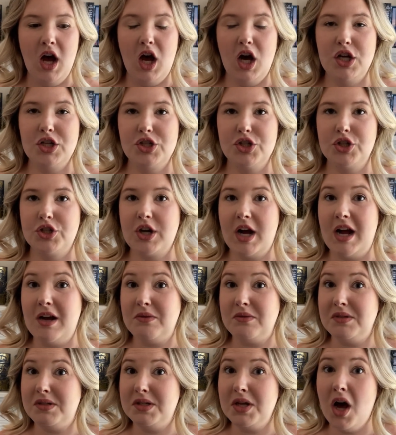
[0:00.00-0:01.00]

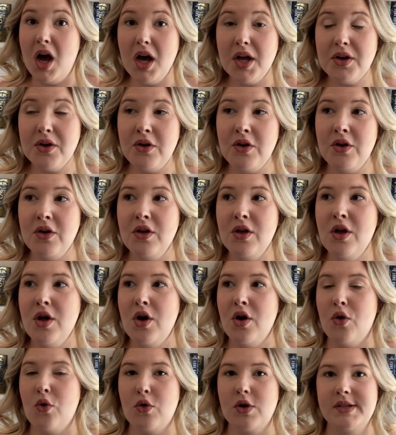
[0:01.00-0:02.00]
underground tunnel
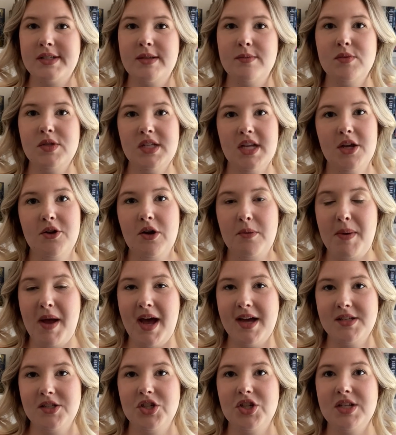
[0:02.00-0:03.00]
or some secret
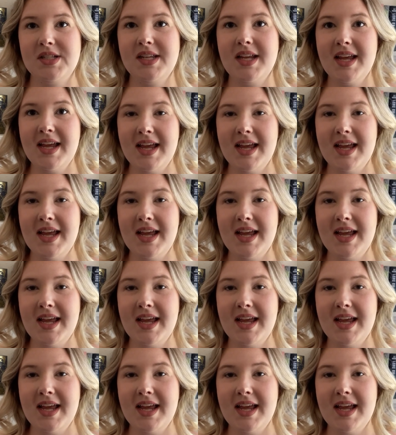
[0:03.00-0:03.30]
passages